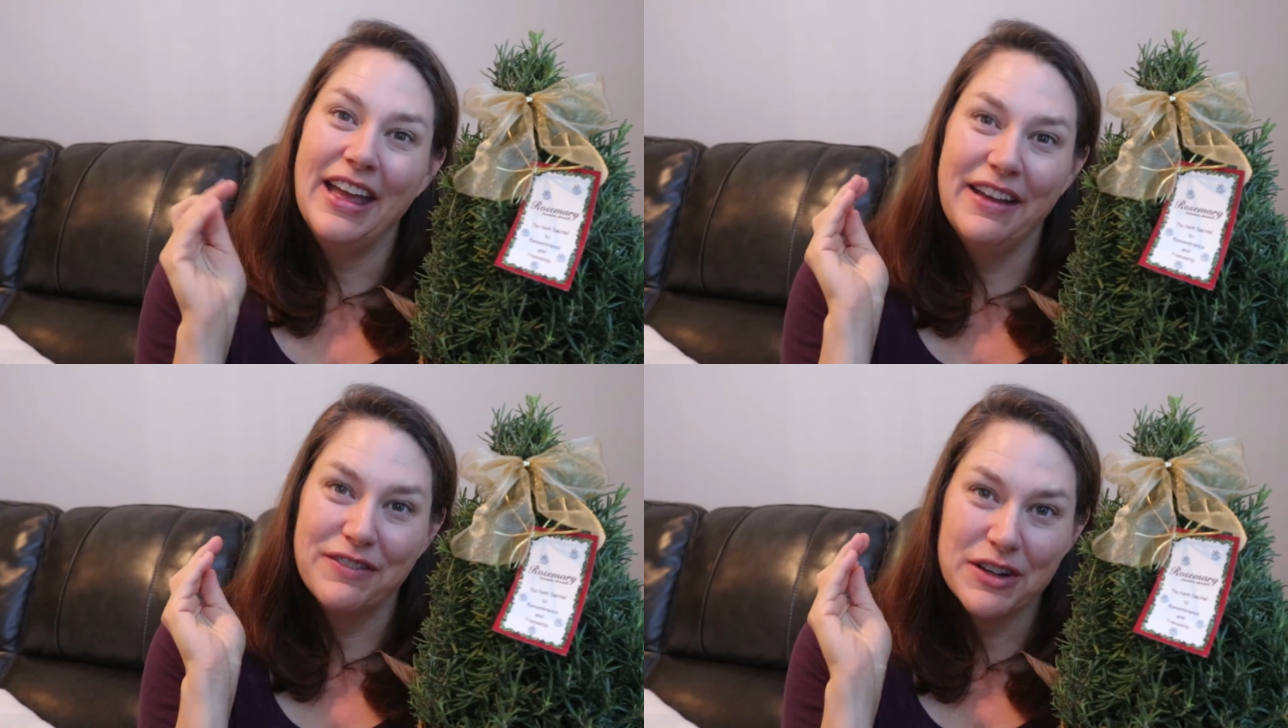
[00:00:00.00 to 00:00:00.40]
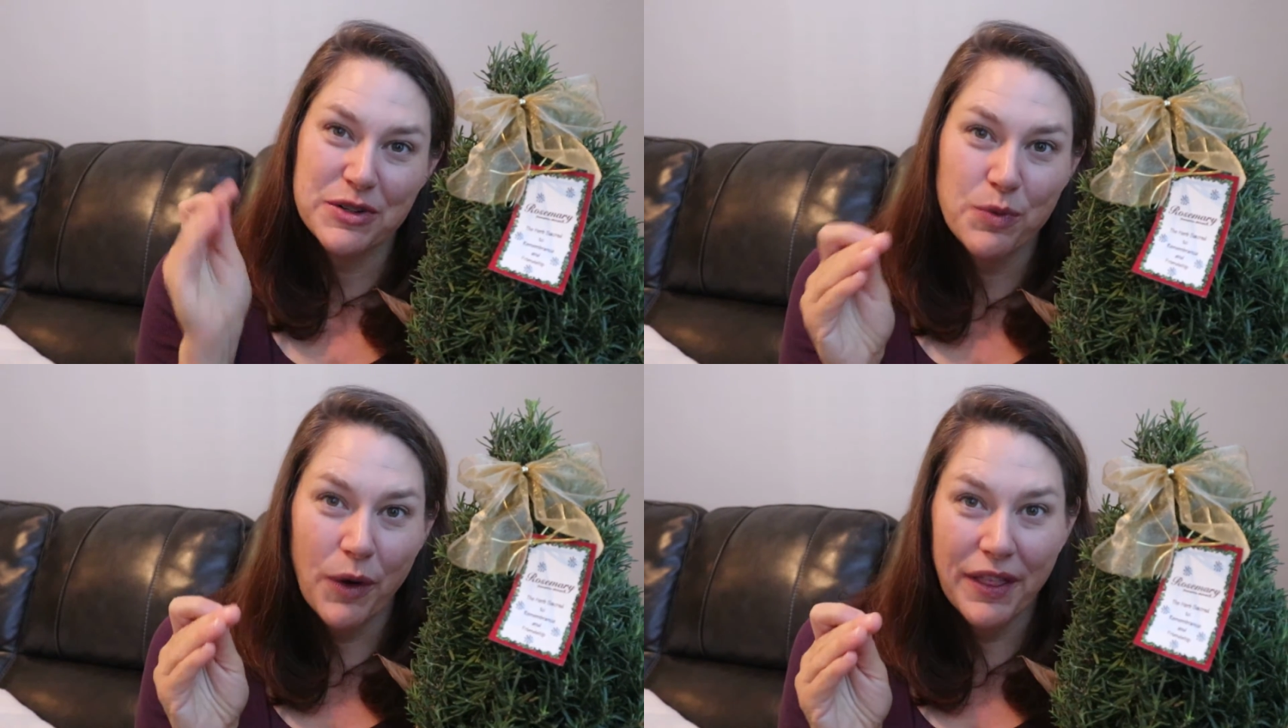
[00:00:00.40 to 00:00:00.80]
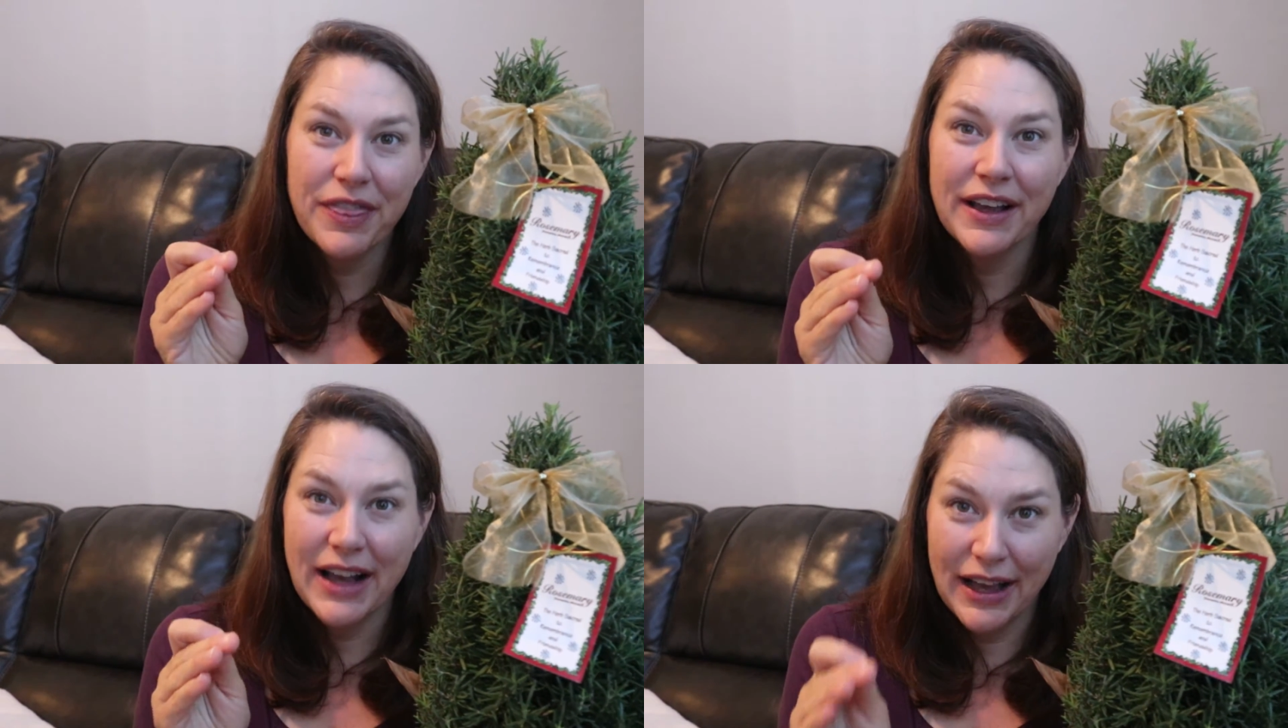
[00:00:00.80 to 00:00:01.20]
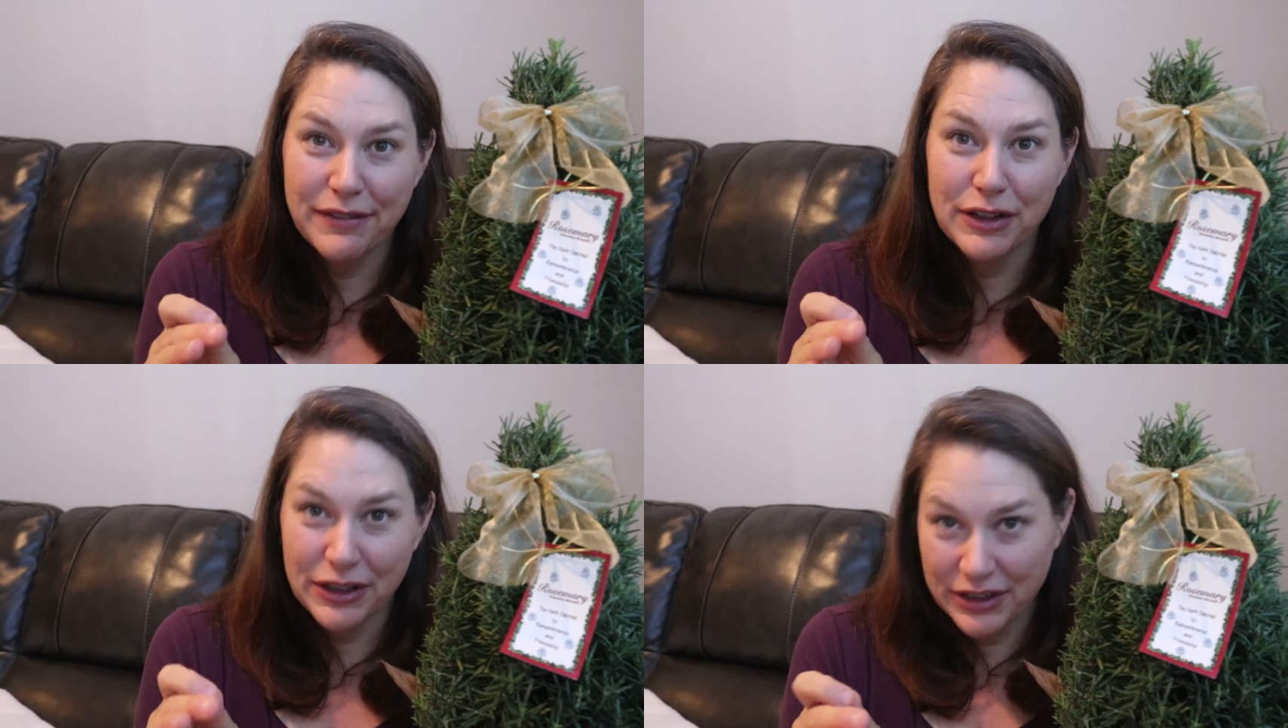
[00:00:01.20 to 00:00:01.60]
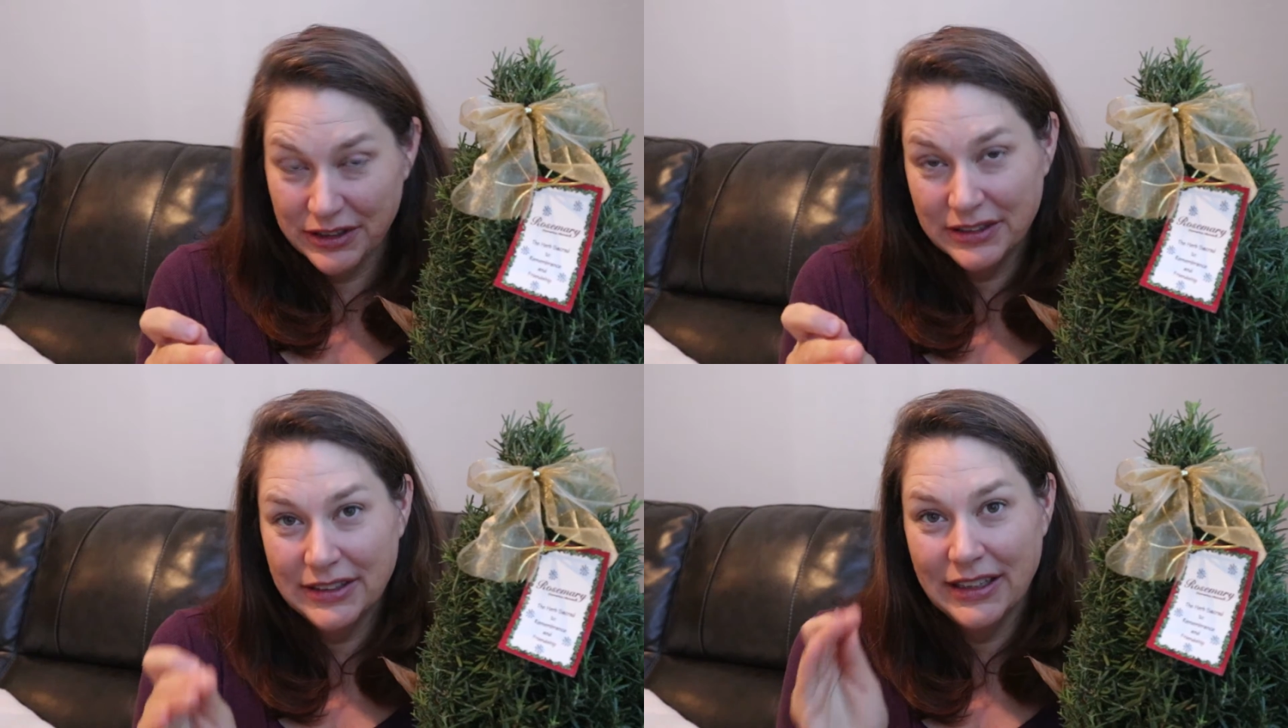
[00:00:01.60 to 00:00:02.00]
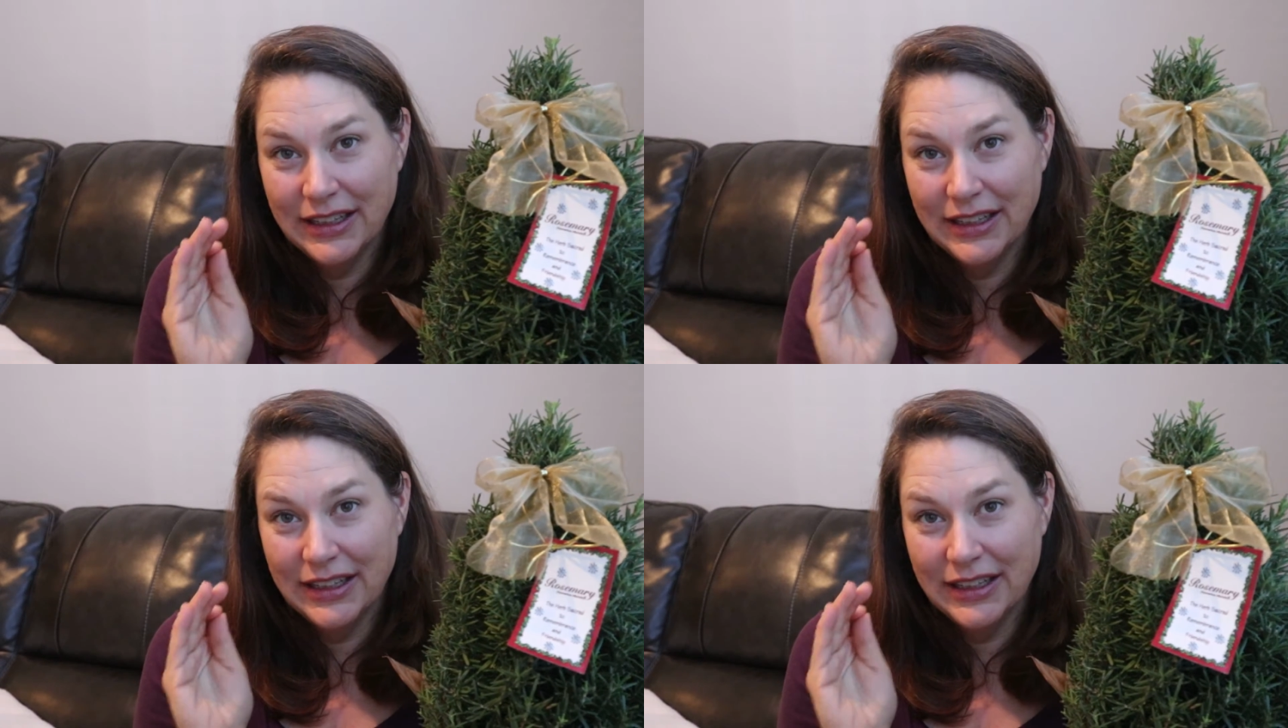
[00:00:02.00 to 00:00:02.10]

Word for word: if there's one thing I've learned